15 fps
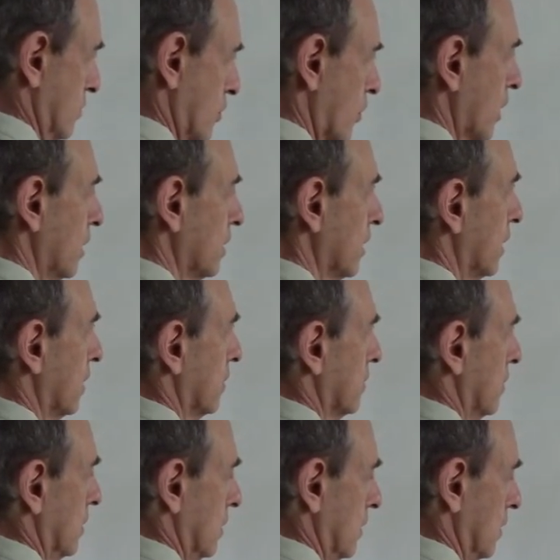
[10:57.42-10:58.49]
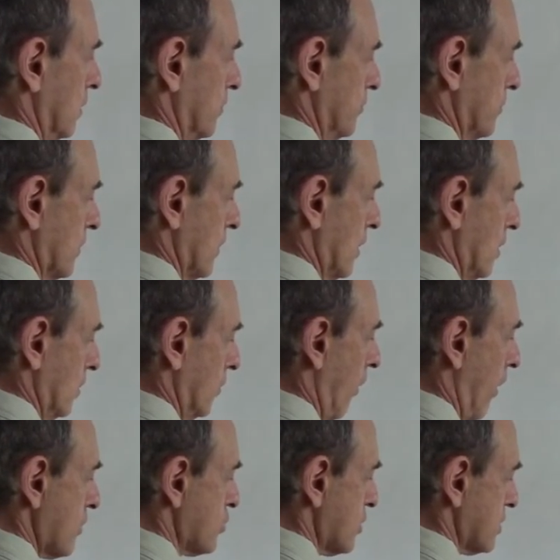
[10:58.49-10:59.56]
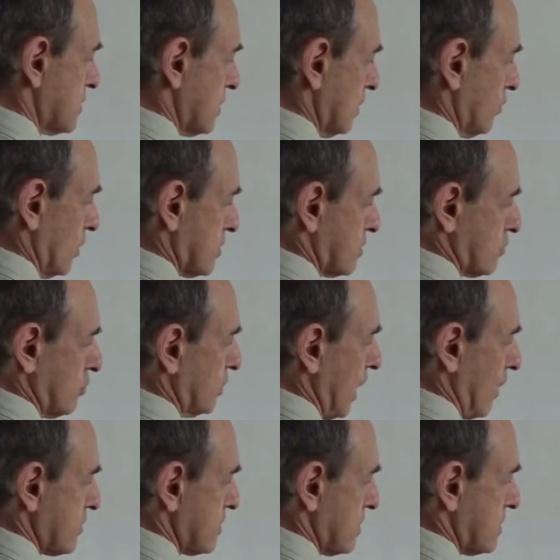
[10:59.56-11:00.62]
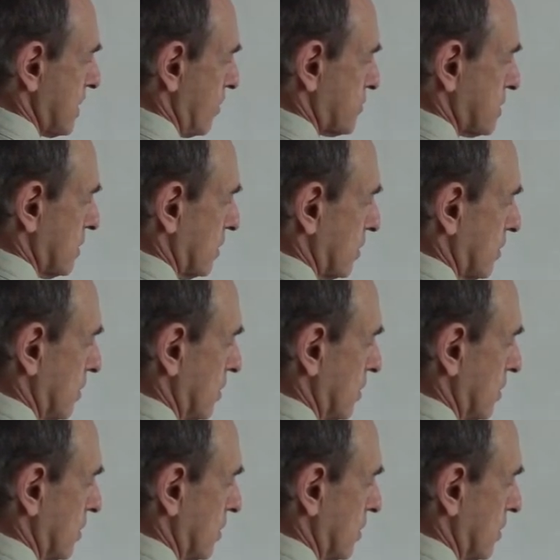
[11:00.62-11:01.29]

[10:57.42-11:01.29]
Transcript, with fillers: really um, largest, it was two thousand something,